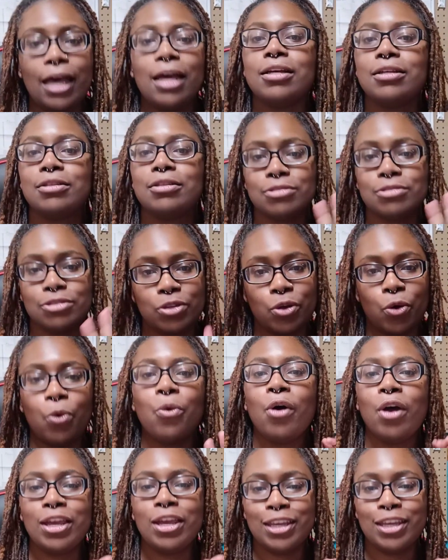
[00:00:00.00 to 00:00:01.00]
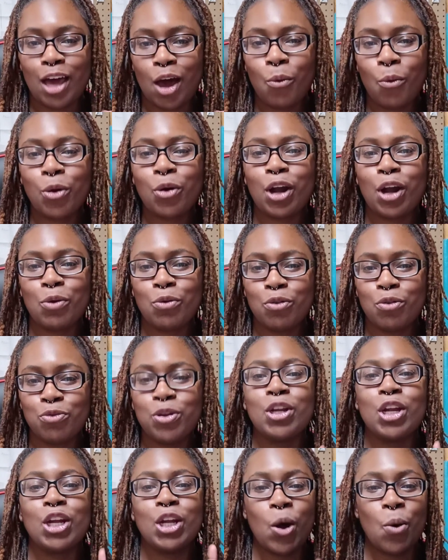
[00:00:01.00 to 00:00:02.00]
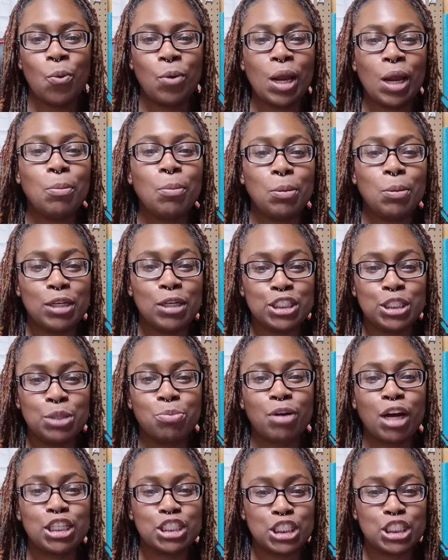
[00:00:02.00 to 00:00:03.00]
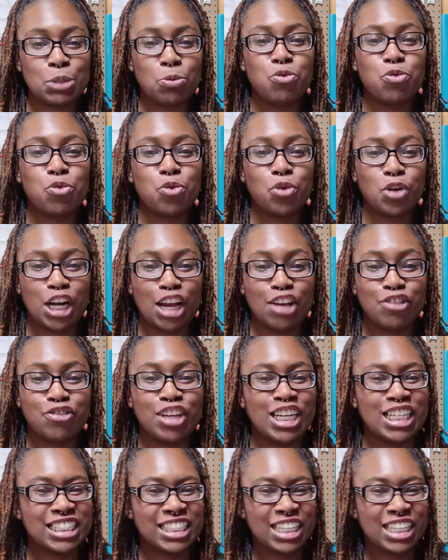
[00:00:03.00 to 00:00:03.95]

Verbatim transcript: So y'all will never reveal along with that Mimi G project number four that I finished.